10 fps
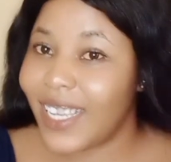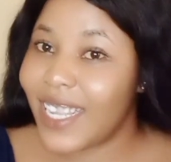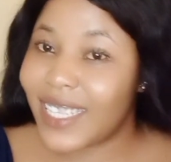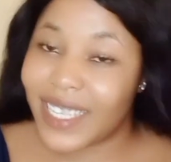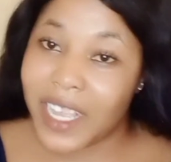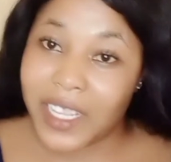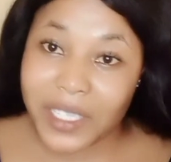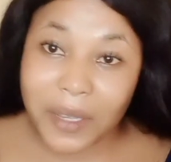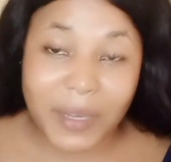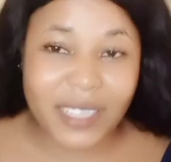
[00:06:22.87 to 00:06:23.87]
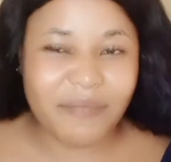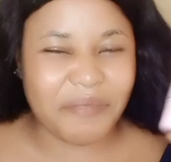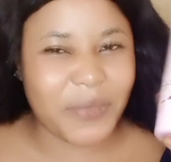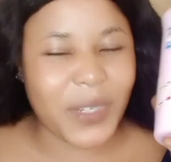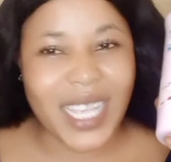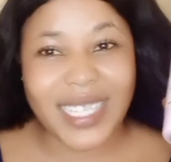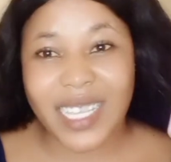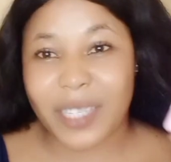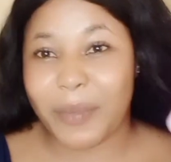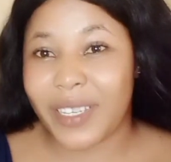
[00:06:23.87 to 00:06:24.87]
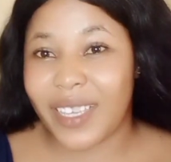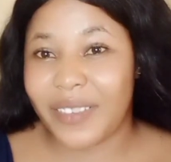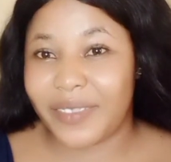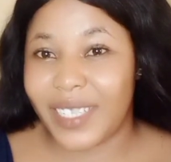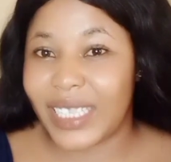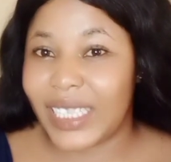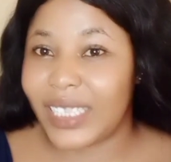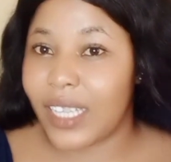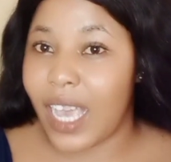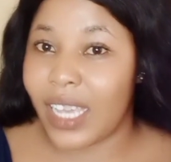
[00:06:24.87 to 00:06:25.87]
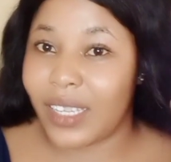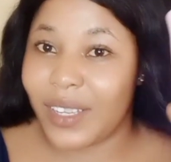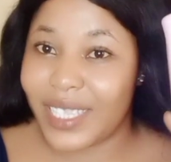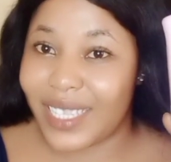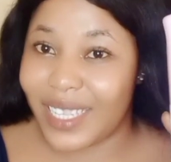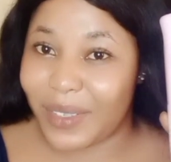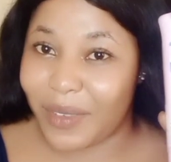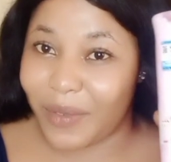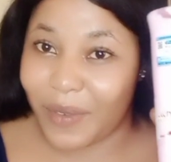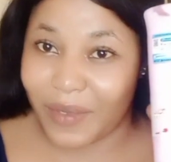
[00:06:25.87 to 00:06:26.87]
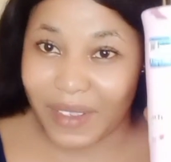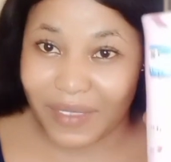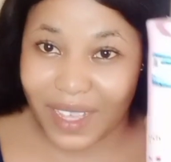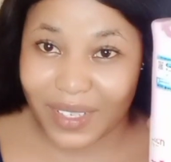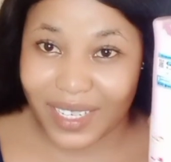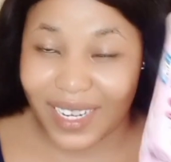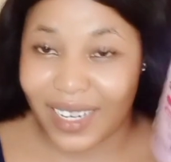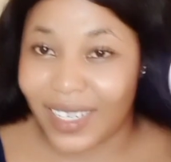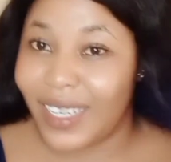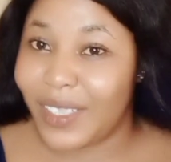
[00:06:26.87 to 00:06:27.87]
It's a little bit, let's say it's pocket friendly. I got this one for 5,000.